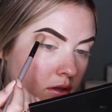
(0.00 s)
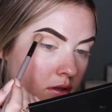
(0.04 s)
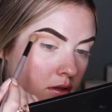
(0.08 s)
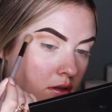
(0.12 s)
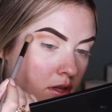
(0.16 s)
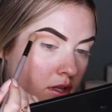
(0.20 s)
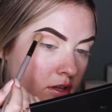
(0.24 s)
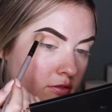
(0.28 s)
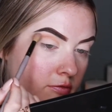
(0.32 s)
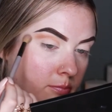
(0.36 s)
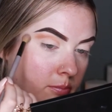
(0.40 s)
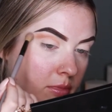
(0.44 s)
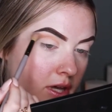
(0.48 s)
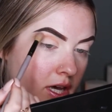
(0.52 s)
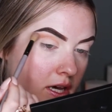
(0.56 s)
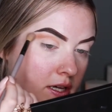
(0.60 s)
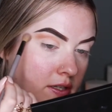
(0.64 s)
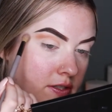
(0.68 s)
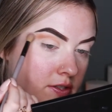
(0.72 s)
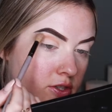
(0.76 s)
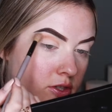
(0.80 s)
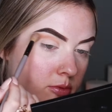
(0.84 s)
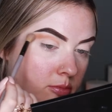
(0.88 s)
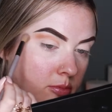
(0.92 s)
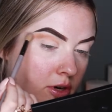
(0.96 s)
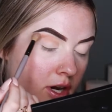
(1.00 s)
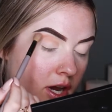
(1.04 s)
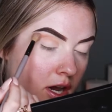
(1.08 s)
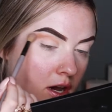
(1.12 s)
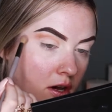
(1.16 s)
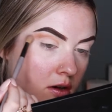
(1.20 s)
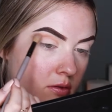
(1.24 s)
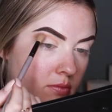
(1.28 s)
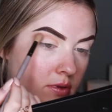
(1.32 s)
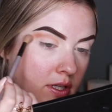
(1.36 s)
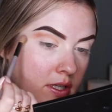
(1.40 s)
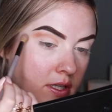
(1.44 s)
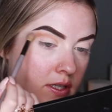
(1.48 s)
like past your
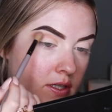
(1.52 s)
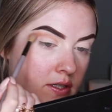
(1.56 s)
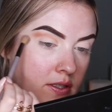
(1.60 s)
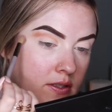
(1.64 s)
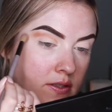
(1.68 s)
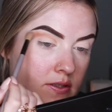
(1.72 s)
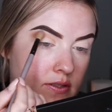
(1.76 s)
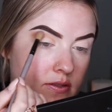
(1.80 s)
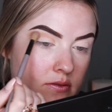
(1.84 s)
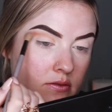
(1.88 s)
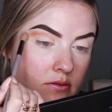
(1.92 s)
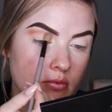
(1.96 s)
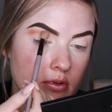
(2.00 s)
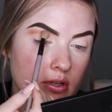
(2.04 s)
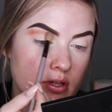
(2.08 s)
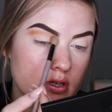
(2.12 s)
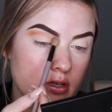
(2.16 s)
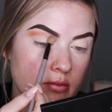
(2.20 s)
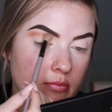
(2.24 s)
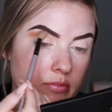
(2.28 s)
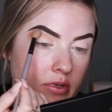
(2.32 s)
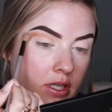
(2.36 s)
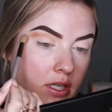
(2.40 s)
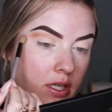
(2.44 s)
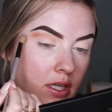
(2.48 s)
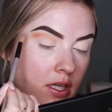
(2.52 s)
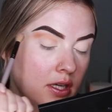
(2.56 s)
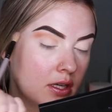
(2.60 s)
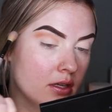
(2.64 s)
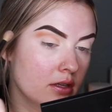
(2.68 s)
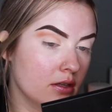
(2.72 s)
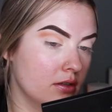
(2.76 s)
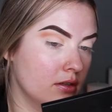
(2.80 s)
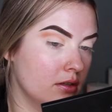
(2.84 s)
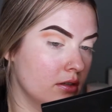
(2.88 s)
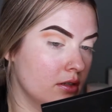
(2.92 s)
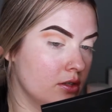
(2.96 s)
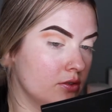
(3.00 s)
brow, because we're gonna be
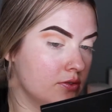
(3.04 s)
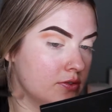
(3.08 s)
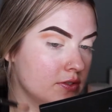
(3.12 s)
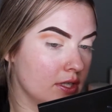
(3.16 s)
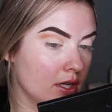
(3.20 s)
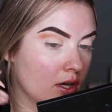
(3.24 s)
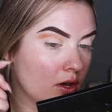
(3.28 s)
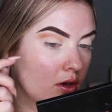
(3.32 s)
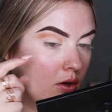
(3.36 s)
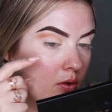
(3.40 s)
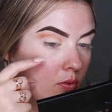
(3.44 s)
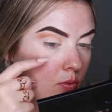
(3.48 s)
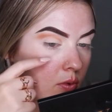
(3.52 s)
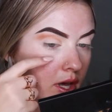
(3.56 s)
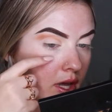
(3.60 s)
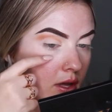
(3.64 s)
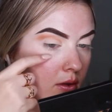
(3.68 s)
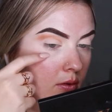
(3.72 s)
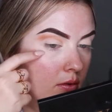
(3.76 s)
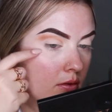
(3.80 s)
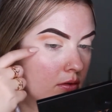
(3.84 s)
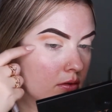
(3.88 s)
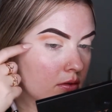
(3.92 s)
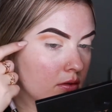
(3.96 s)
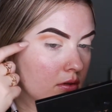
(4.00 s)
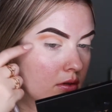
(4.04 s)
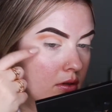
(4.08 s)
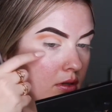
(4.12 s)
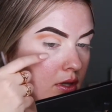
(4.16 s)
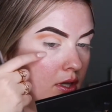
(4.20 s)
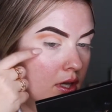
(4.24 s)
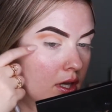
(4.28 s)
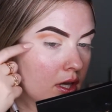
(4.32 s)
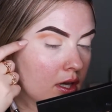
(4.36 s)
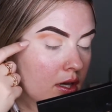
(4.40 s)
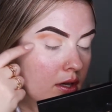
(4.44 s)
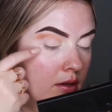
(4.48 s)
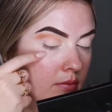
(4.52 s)
using a wet
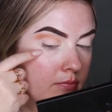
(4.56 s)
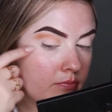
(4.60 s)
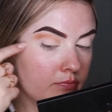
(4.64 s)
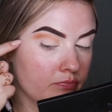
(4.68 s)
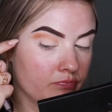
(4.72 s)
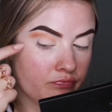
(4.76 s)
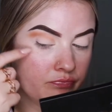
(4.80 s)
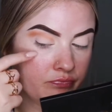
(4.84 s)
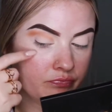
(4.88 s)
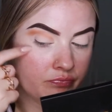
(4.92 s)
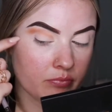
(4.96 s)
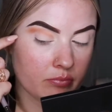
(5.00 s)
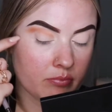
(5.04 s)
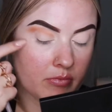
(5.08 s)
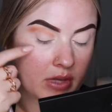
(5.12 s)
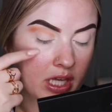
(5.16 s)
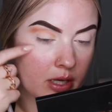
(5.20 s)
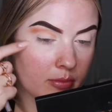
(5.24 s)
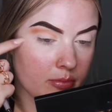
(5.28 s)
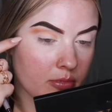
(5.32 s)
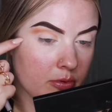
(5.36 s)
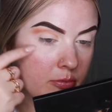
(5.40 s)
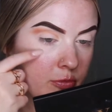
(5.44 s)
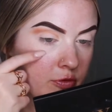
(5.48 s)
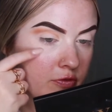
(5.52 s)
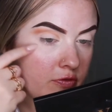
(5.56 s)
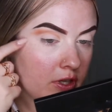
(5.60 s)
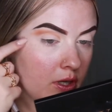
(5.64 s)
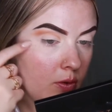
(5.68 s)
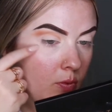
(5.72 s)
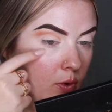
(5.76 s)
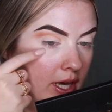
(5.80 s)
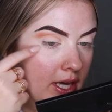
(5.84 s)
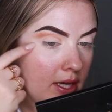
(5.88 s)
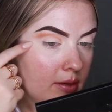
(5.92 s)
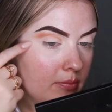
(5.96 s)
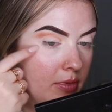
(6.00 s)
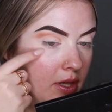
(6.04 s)
makeup removing
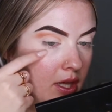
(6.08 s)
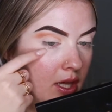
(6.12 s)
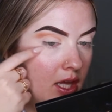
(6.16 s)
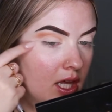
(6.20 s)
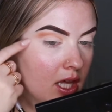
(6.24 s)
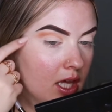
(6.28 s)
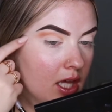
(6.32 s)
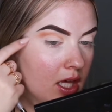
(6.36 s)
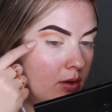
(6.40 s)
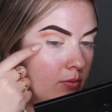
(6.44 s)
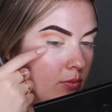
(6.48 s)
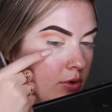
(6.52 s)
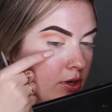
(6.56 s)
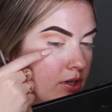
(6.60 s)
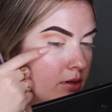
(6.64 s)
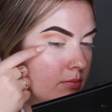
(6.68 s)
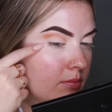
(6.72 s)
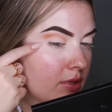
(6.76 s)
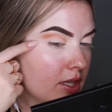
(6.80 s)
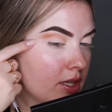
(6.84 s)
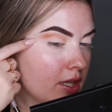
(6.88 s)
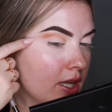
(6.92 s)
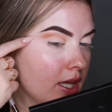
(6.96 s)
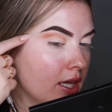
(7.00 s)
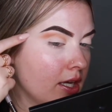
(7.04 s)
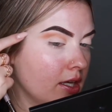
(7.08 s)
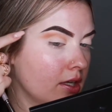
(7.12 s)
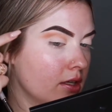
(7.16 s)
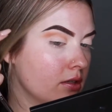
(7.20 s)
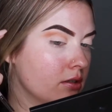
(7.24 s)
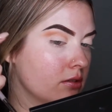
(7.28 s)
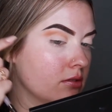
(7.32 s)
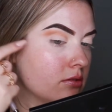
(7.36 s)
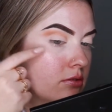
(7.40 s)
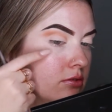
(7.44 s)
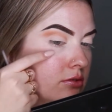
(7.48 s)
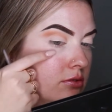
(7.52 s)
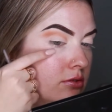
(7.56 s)
wipe, and we're gonna be like
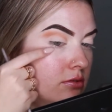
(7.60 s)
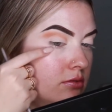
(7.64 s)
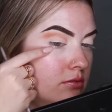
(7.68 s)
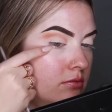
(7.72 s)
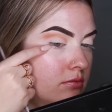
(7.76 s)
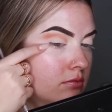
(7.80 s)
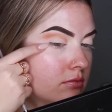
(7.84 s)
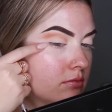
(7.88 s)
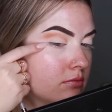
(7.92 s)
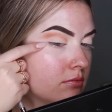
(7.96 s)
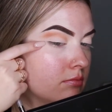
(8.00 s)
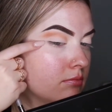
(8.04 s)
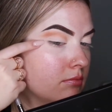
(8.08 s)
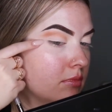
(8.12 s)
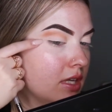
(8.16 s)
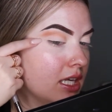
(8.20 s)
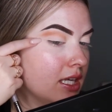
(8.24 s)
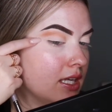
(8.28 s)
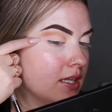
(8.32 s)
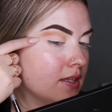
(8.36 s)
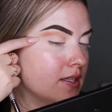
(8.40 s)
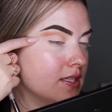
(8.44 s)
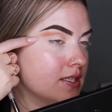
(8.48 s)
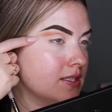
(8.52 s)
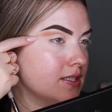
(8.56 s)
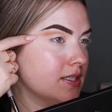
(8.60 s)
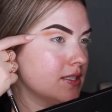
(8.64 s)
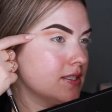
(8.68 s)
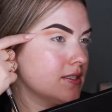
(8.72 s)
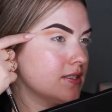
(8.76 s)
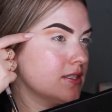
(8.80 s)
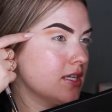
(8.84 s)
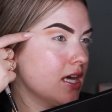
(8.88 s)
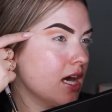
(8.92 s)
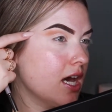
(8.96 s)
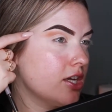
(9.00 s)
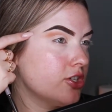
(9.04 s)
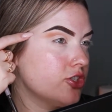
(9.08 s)
making this
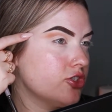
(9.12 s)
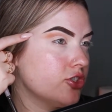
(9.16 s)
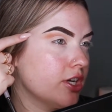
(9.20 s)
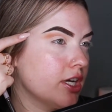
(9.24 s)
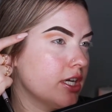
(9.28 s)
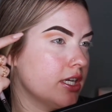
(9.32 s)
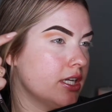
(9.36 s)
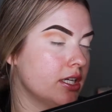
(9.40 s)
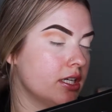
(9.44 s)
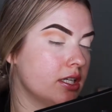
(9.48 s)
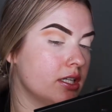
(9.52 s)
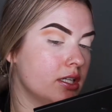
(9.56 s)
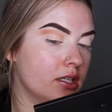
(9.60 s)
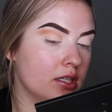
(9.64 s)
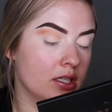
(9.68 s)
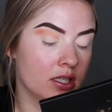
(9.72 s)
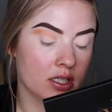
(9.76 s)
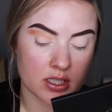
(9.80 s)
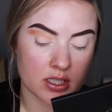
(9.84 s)
exaggerated